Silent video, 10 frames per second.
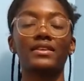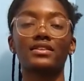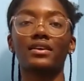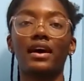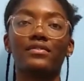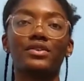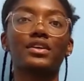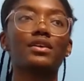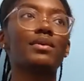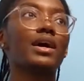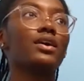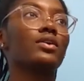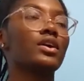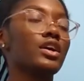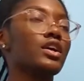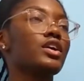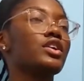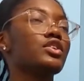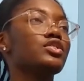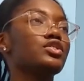So after about
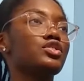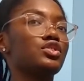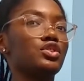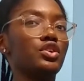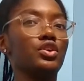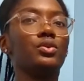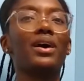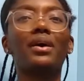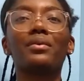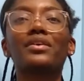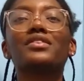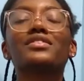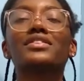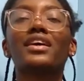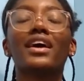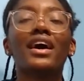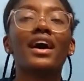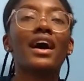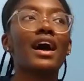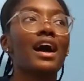2 hours,
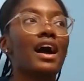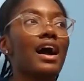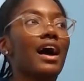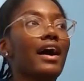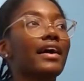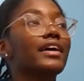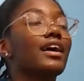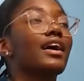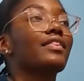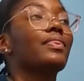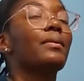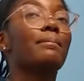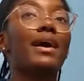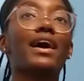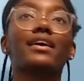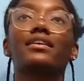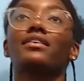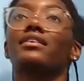I got the back